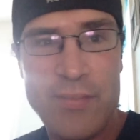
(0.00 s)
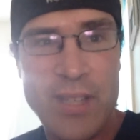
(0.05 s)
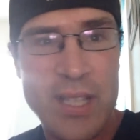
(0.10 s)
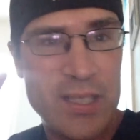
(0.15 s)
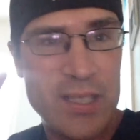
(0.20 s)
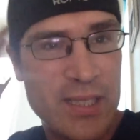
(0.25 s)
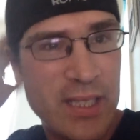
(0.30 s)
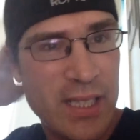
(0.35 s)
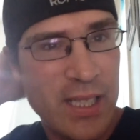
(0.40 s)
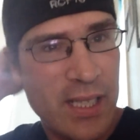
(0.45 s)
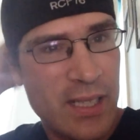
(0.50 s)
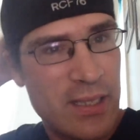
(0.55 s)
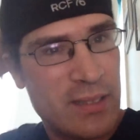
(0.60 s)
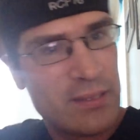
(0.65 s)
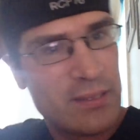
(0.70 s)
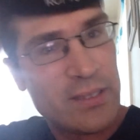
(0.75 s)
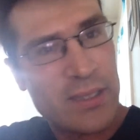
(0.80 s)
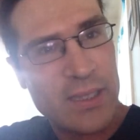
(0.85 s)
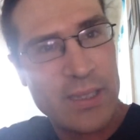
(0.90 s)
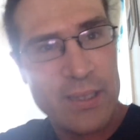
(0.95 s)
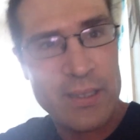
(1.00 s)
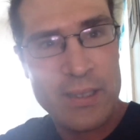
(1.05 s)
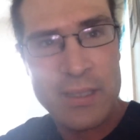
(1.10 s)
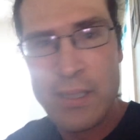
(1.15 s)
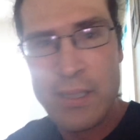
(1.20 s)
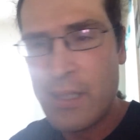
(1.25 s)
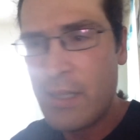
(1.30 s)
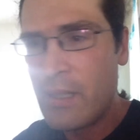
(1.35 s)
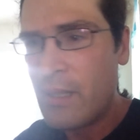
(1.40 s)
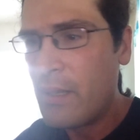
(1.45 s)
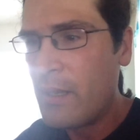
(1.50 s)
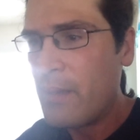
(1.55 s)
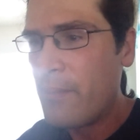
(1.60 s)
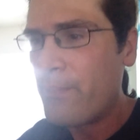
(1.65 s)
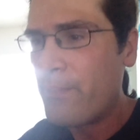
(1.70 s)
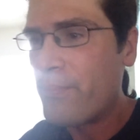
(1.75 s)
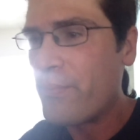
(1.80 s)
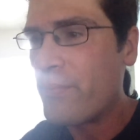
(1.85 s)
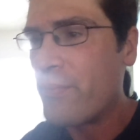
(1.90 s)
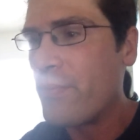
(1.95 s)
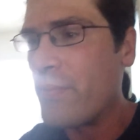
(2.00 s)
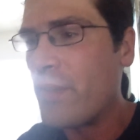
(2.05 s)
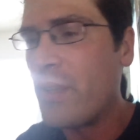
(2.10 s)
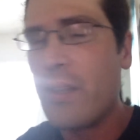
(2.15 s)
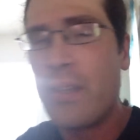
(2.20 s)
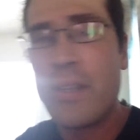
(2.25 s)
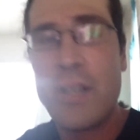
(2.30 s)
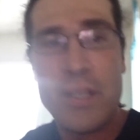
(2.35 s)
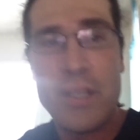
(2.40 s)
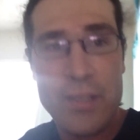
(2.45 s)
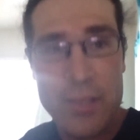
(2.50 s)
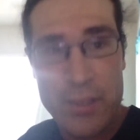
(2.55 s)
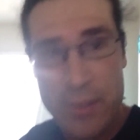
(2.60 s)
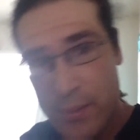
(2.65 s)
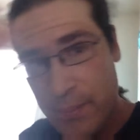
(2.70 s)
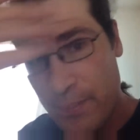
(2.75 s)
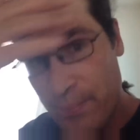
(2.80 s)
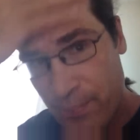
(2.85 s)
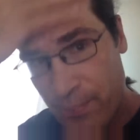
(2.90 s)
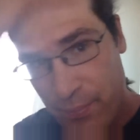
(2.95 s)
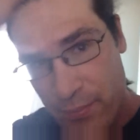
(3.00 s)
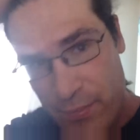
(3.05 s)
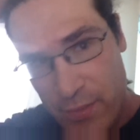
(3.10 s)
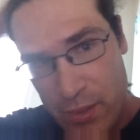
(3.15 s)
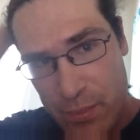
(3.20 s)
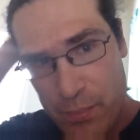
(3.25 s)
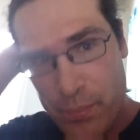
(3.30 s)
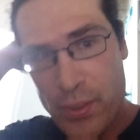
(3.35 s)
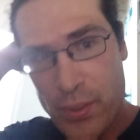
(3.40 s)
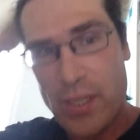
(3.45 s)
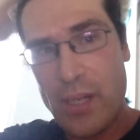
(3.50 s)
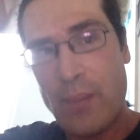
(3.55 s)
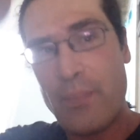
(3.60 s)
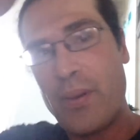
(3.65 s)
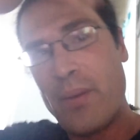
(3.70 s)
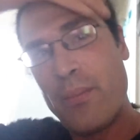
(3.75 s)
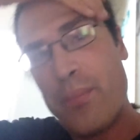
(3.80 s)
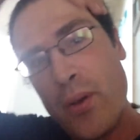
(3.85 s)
that's it, see? All I gotta do is put it up in a